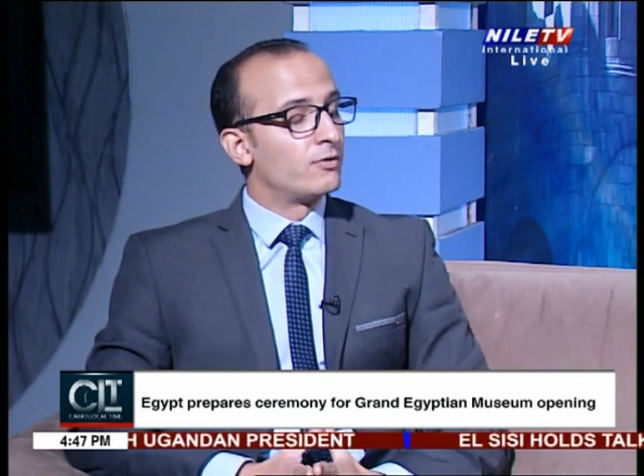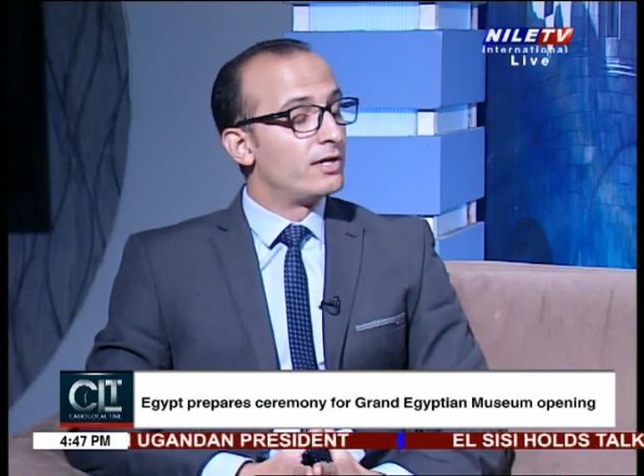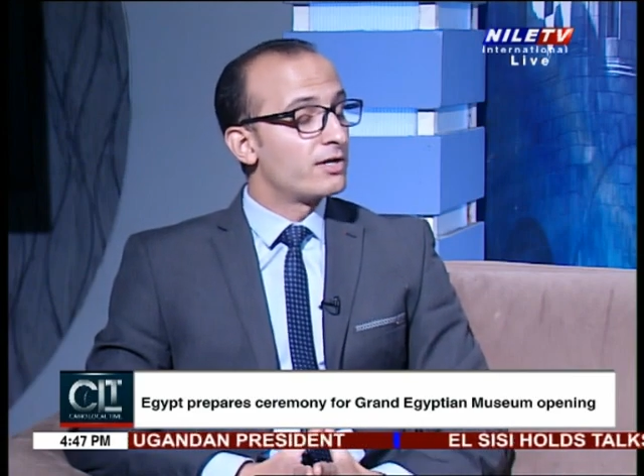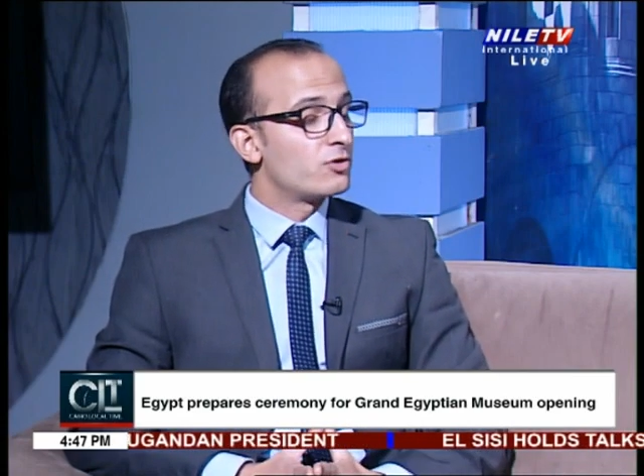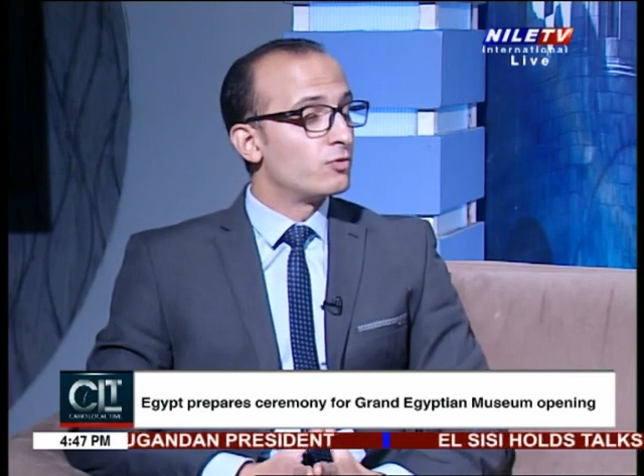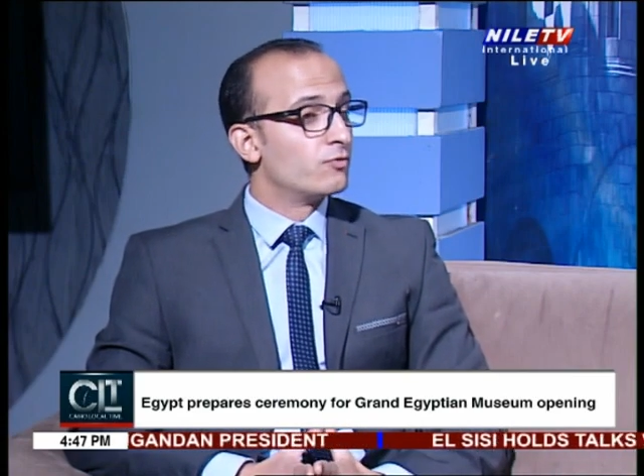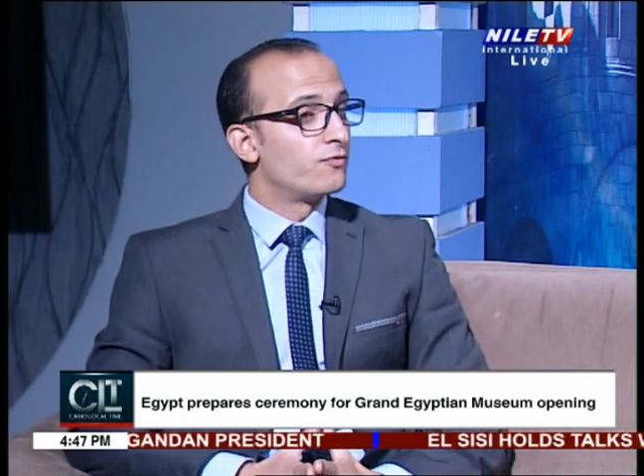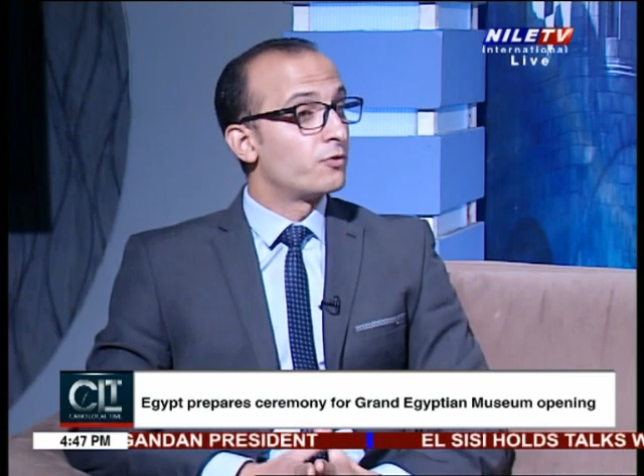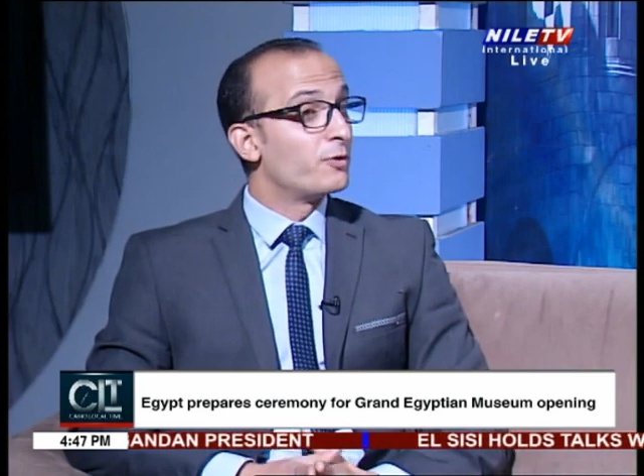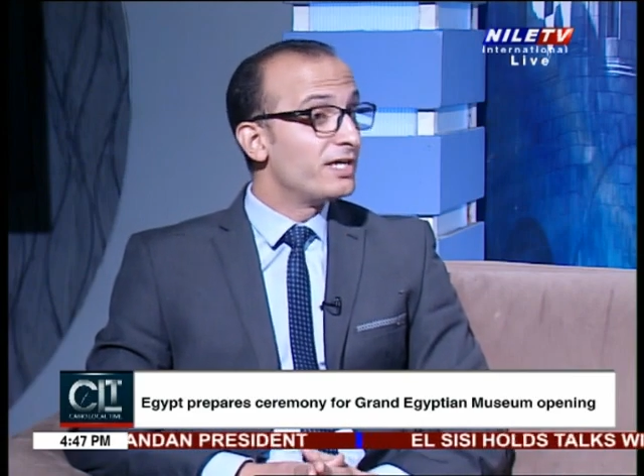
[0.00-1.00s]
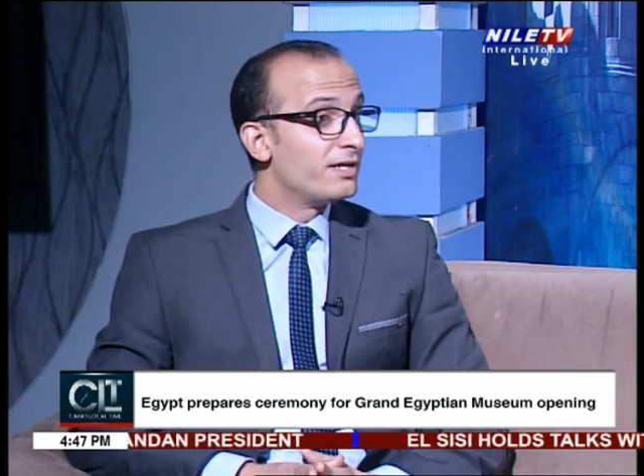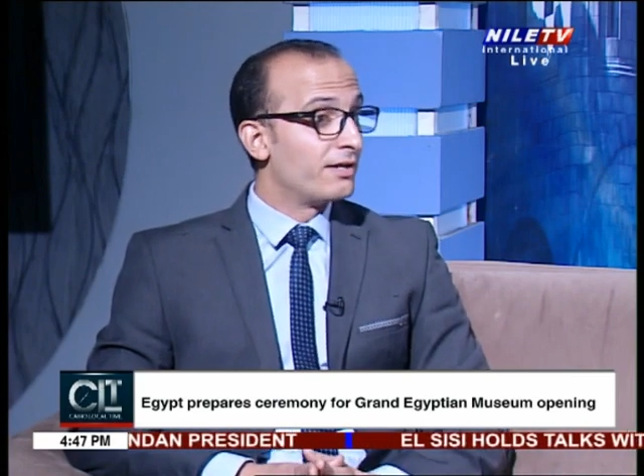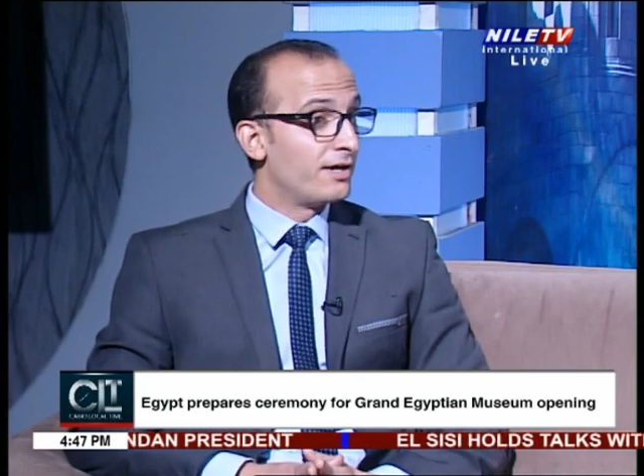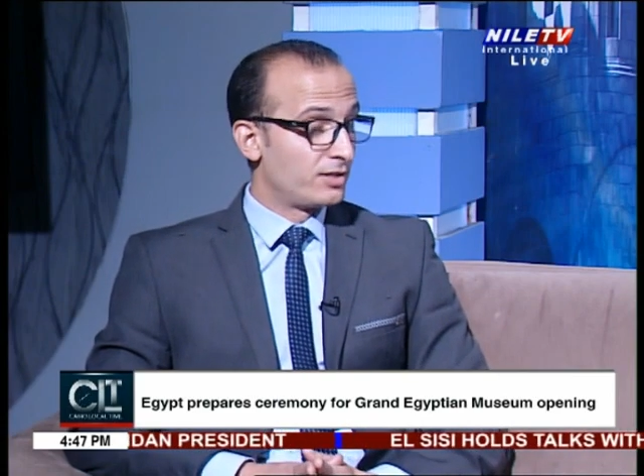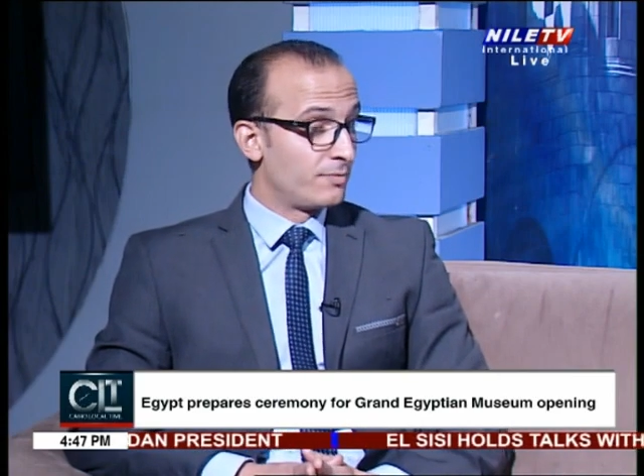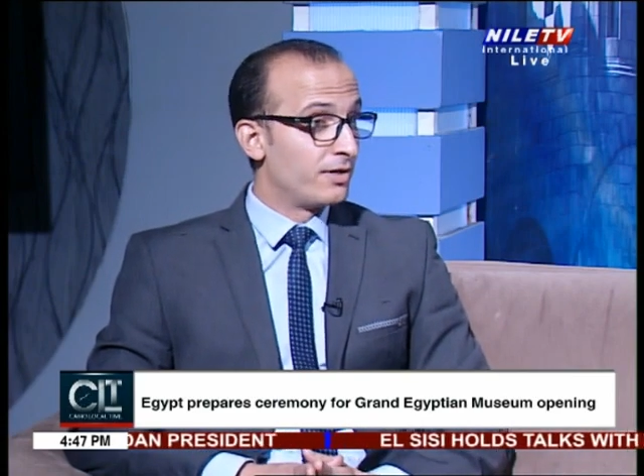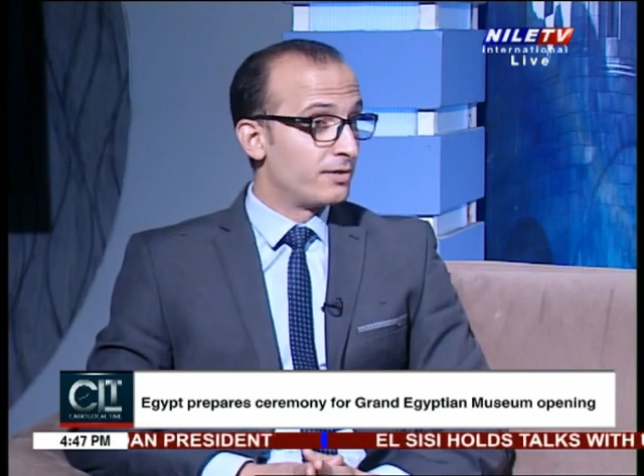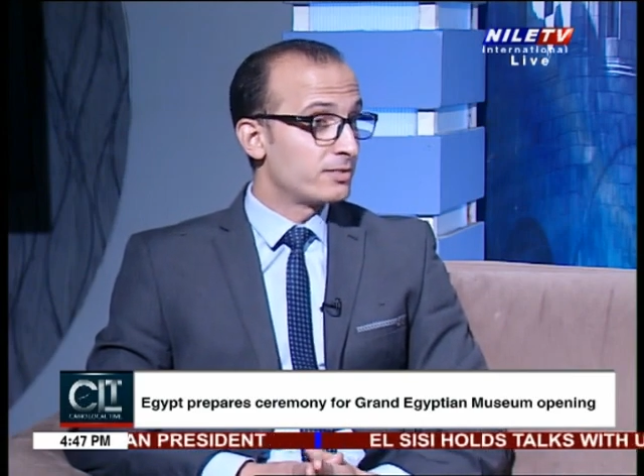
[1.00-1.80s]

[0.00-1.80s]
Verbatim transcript: collection of Queen Hetep